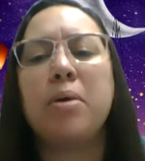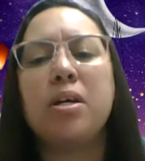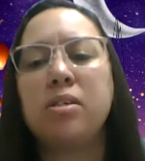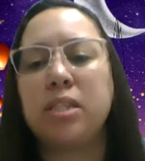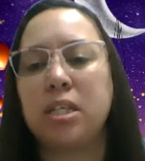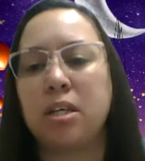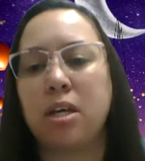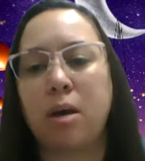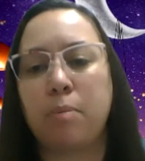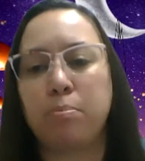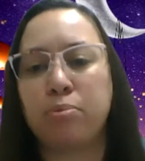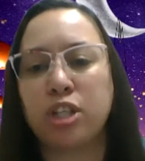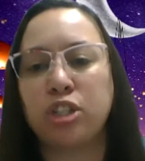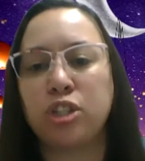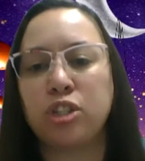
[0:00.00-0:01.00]
building up
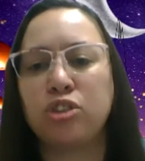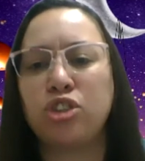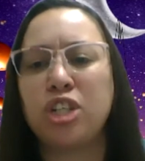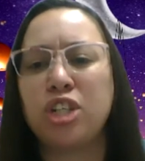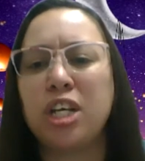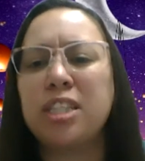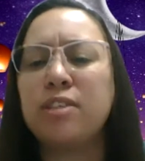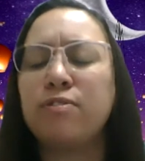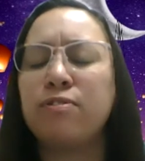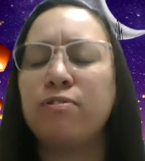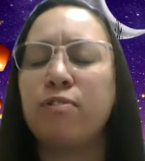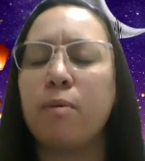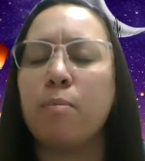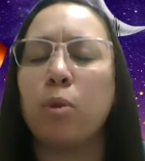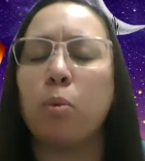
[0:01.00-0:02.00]
pressure just
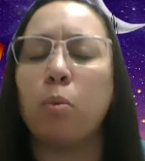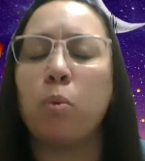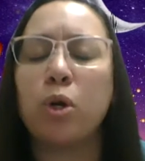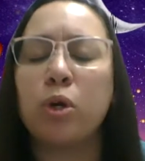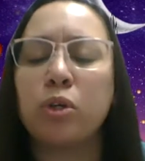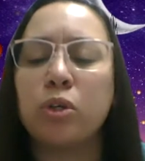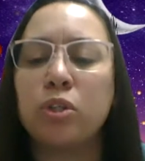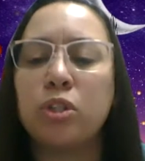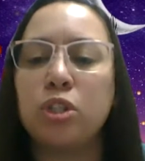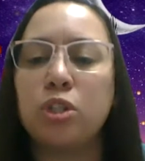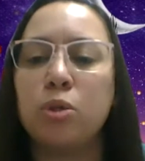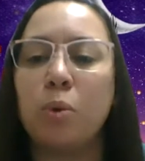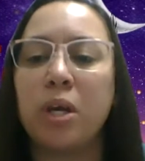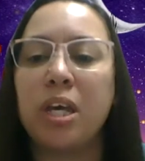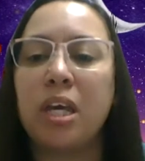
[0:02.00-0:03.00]
from the words
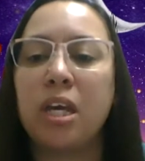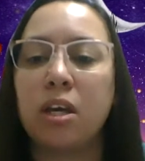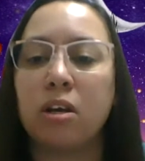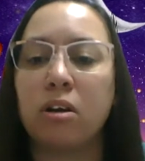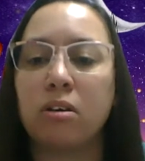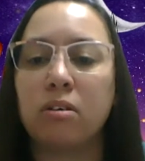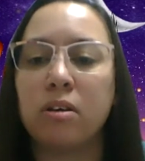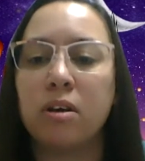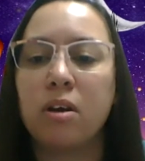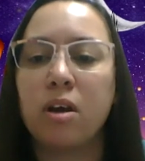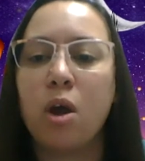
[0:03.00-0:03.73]
you hear,